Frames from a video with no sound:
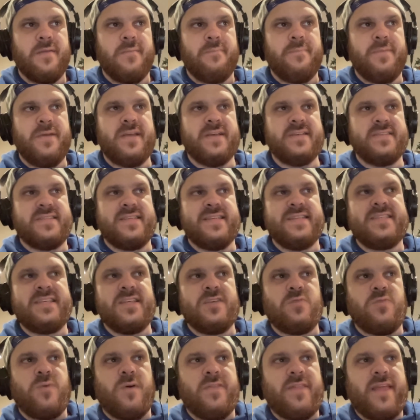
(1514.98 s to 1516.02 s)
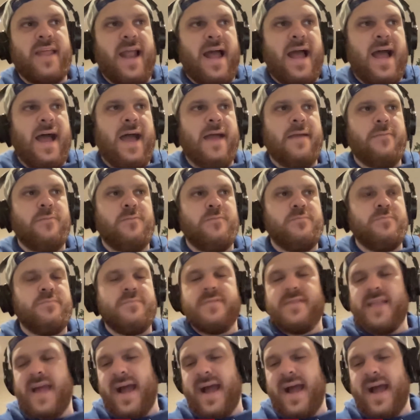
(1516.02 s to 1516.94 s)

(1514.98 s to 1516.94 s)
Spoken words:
because this is one that I'm